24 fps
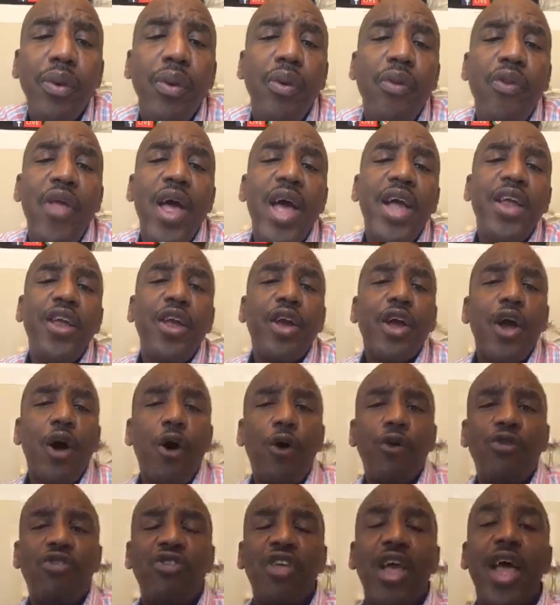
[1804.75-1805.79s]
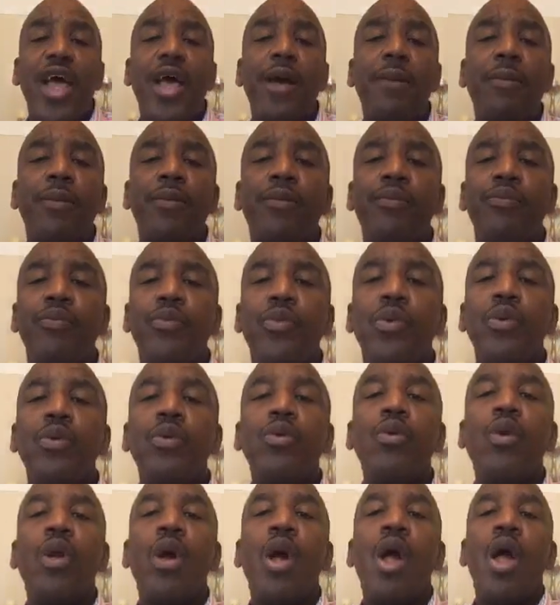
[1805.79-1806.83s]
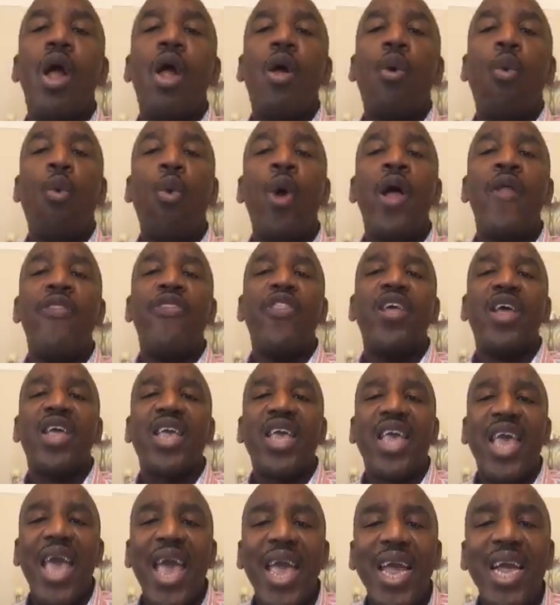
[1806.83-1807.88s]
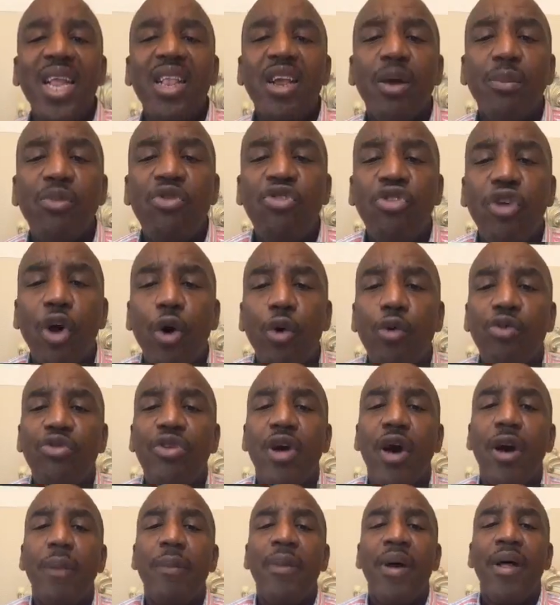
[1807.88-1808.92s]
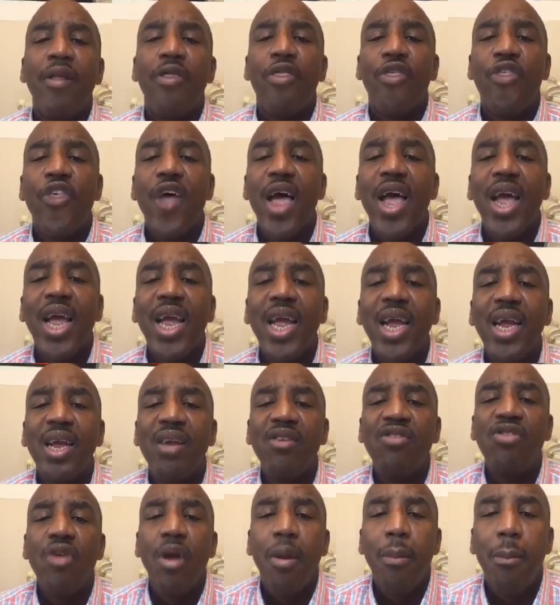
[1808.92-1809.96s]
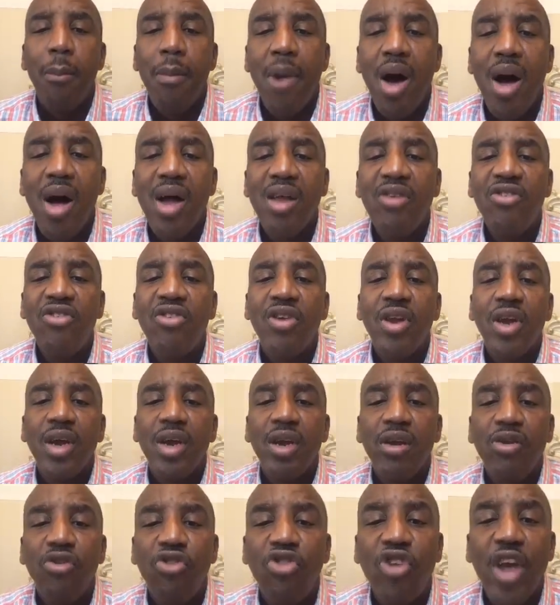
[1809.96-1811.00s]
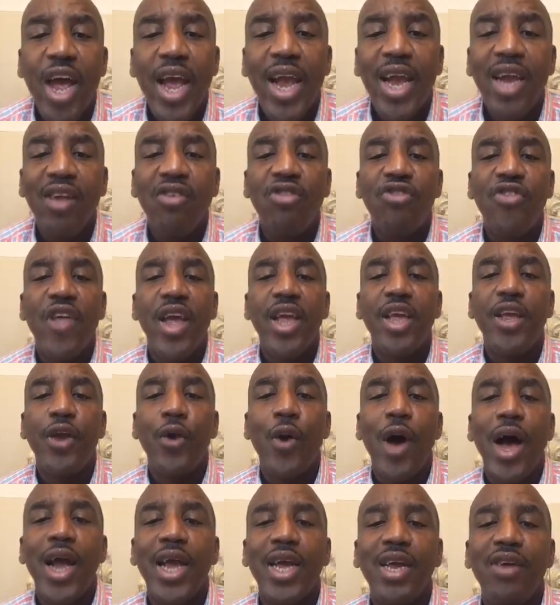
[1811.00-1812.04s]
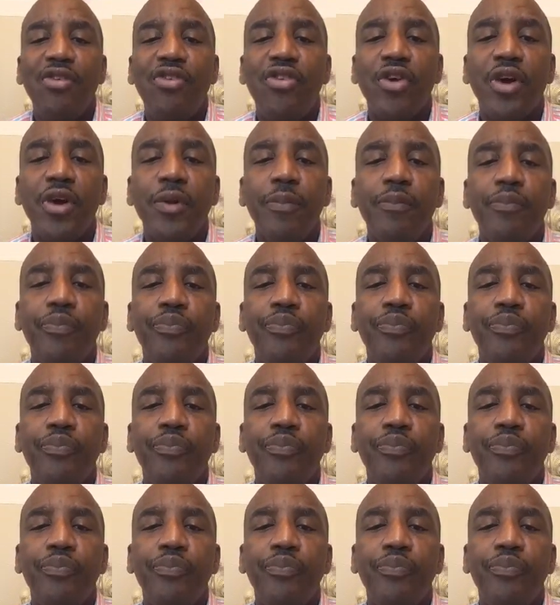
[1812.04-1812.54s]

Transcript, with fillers: There you go, Sam. When the kingdom shows up, things must change. Thank you, Aisha.